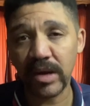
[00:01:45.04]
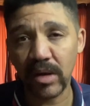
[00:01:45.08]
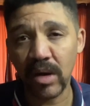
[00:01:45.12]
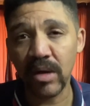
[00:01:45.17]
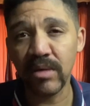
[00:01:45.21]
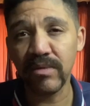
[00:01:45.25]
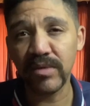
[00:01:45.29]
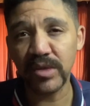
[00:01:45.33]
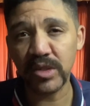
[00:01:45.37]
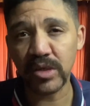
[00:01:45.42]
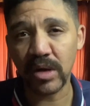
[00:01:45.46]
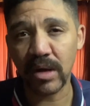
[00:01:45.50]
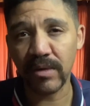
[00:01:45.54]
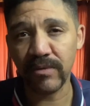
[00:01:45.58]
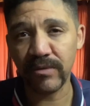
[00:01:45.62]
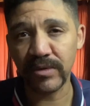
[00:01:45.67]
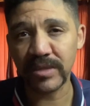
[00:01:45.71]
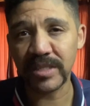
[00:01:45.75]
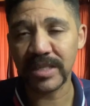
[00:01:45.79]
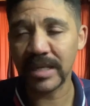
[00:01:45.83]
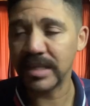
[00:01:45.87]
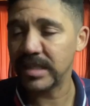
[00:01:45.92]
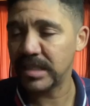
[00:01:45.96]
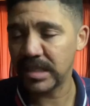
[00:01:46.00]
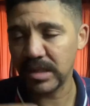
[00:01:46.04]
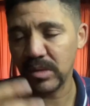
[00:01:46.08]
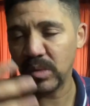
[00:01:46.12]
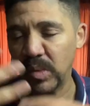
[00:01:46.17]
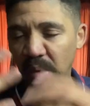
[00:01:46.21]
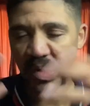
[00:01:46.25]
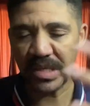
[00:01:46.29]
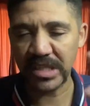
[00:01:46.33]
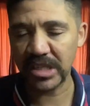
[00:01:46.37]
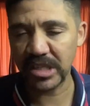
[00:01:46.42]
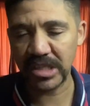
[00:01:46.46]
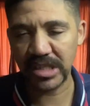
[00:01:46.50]
overdraft facility,
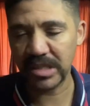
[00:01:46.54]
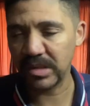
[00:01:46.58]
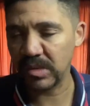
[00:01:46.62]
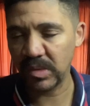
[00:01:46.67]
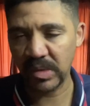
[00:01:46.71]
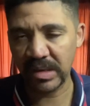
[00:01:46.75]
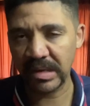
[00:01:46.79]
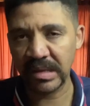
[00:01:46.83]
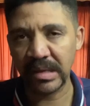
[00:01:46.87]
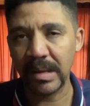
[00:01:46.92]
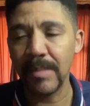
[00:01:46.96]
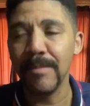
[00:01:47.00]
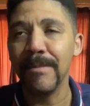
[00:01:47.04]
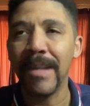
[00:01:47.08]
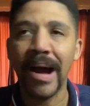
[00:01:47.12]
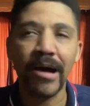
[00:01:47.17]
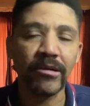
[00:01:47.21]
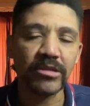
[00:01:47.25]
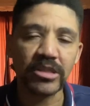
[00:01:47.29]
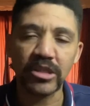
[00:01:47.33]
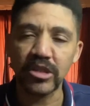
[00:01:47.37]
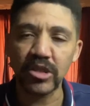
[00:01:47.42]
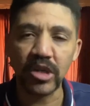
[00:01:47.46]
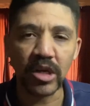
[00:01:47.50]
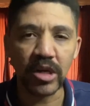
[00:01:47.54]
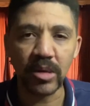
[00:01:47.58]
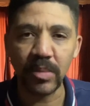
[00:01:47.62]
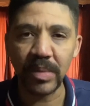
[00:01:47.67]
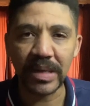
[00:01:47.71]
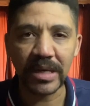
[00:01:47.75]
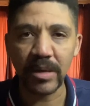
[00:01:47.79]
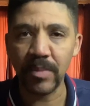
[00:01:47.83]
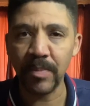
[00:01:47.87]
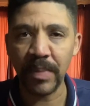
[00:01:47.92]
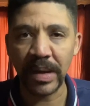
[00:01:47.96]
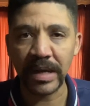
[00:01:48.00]
which the amount is going to
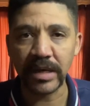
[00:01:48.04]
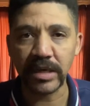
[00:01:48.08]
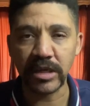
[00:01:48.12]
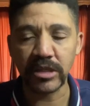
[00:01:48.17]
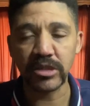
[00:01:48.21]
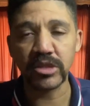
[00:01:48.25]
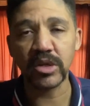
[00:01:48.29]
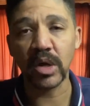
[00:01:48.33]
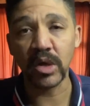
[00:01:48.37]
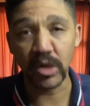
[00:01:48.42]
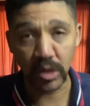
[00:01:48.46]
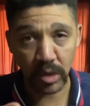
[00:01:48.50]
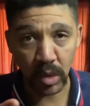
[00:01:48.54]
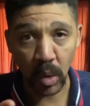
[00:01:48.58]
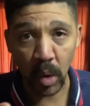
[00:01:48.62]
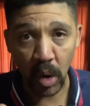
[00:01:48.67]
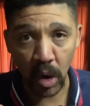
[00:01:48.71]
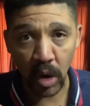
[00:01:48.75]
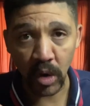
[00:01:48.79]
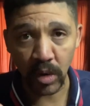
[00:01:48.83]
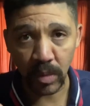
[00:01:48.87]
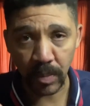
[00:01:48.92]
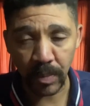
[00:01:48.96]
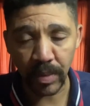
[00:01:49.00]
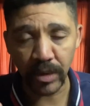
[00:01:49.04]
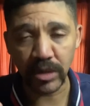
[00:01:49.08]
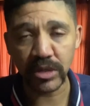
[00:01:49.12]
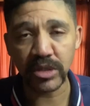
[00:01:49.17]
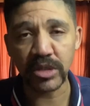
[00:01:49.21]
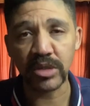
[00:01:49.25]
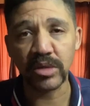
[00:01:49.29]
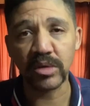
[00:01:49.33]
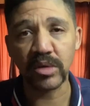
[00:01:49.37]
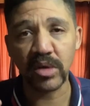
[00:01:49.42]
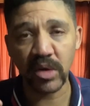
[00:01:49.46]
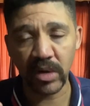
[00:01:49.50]
be dependent on your own personal